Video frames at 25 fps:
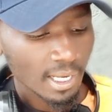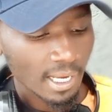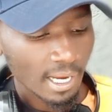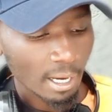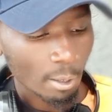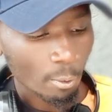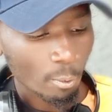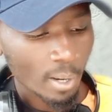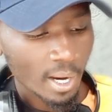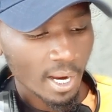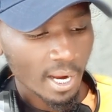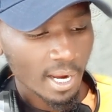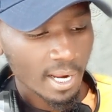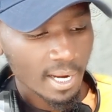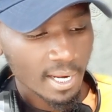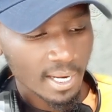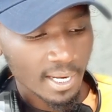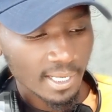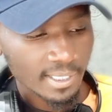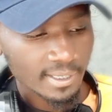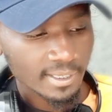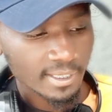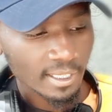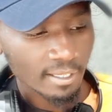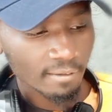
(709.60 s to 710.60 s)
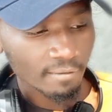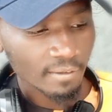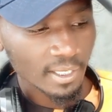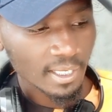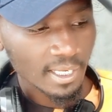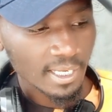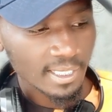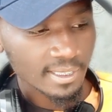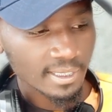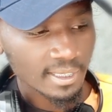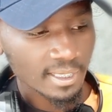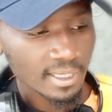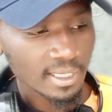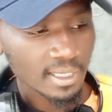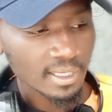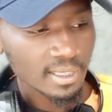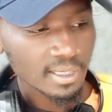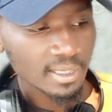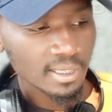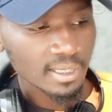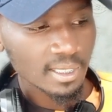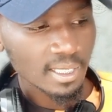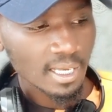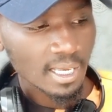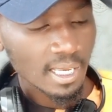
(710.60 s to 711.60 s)
a 1, a 7, a
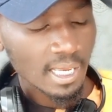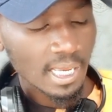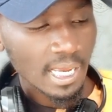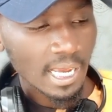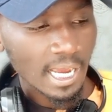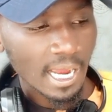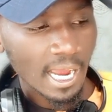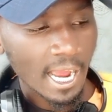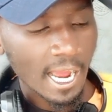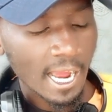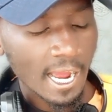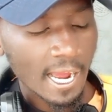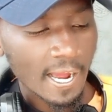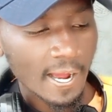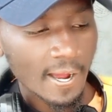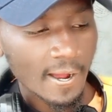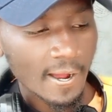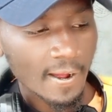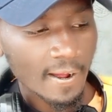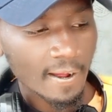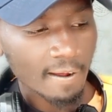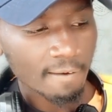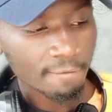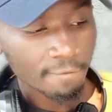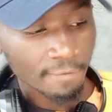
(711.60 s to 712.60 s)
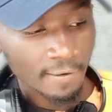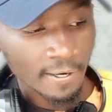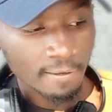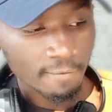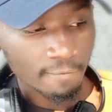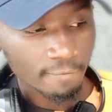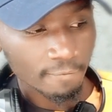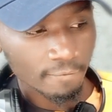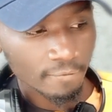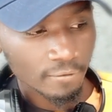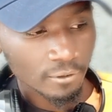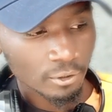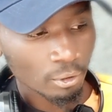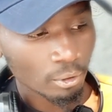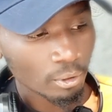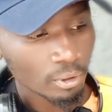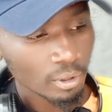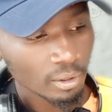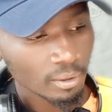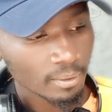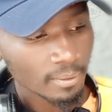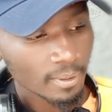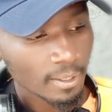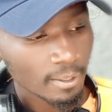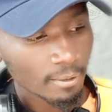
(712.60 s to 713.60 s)
6, 5.
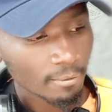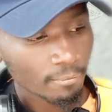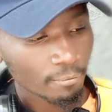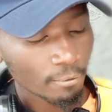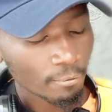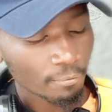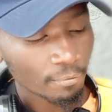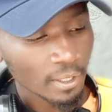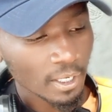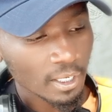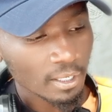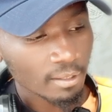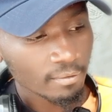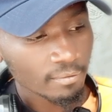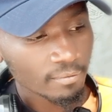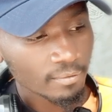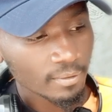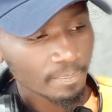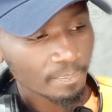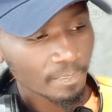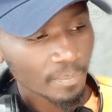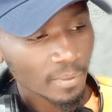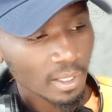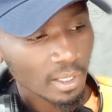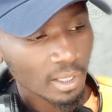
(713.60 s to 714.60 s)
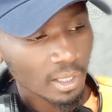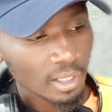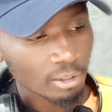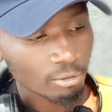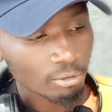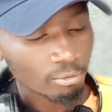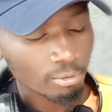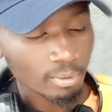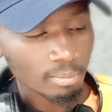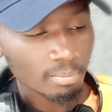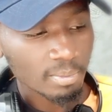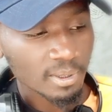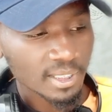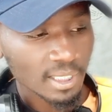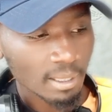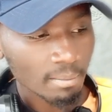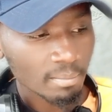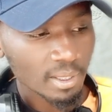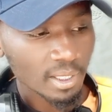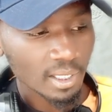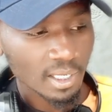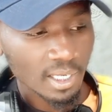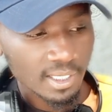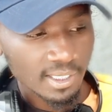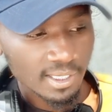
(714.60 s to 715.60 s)
So for 5, it will be
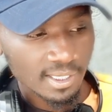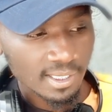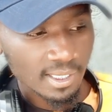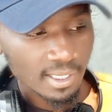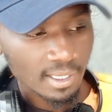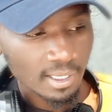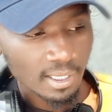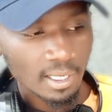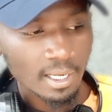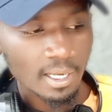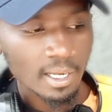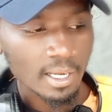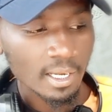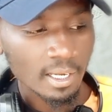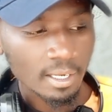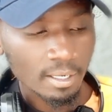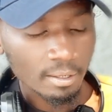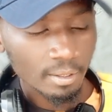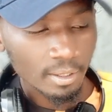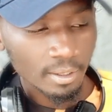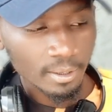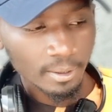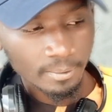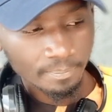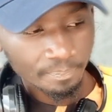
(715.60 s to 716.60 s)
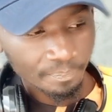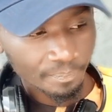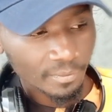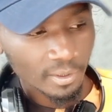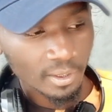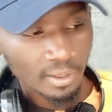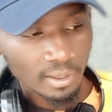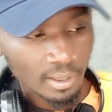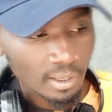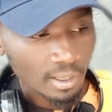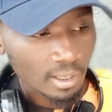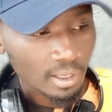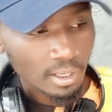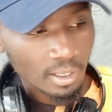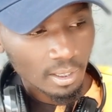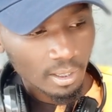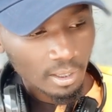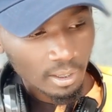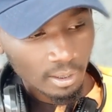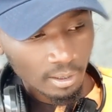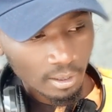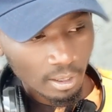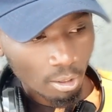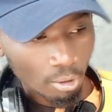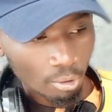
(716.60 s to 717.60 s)
something else
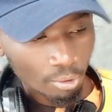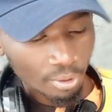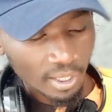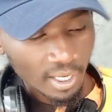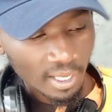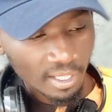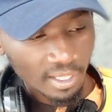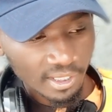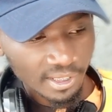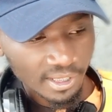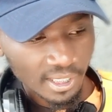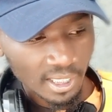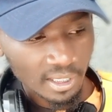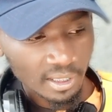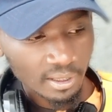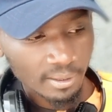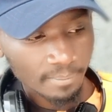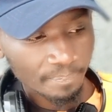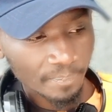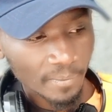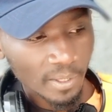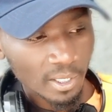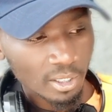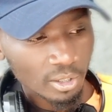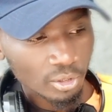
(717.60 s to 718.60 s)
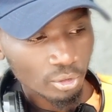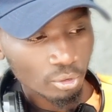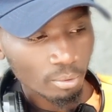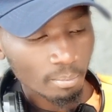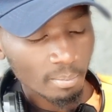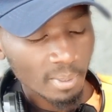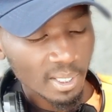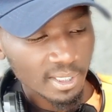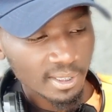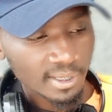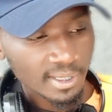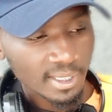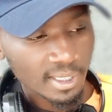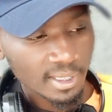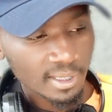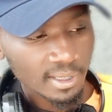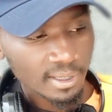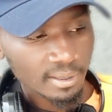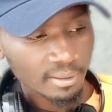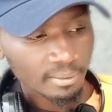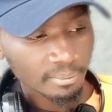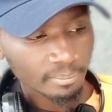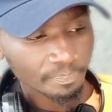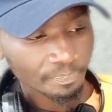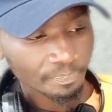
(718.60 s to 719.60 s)
on the other side. So my 6,